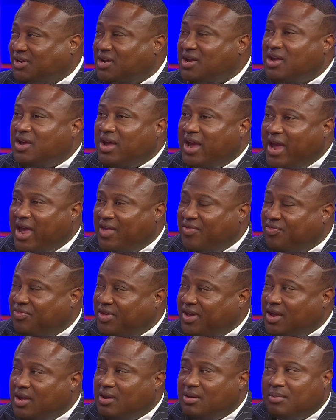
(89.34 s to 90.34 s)
Because they refused
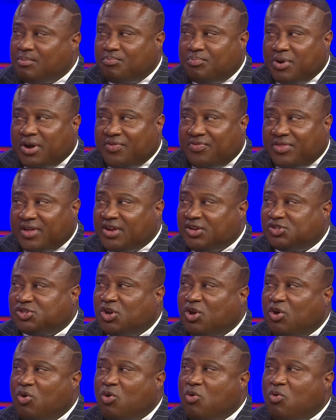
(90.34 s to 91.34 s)
they, to leave. But they
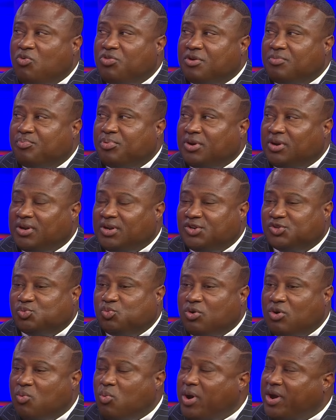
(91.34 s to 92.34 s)
told the police
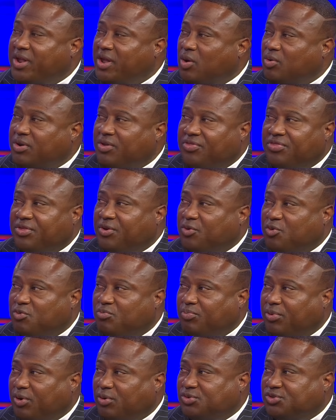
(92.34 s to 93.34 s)
we're waiting on a third
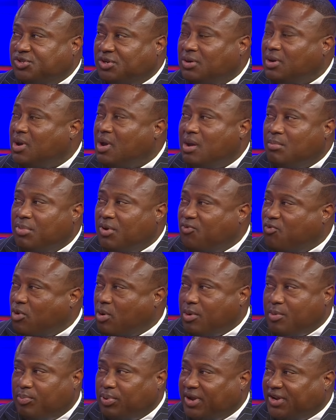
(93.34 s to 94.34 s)
person before
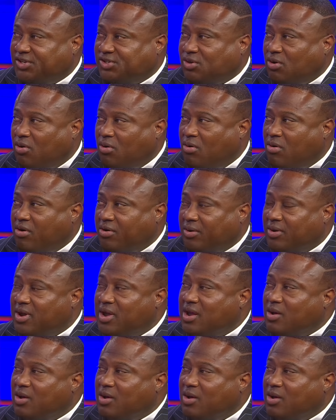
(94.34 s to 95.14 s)
we place our order.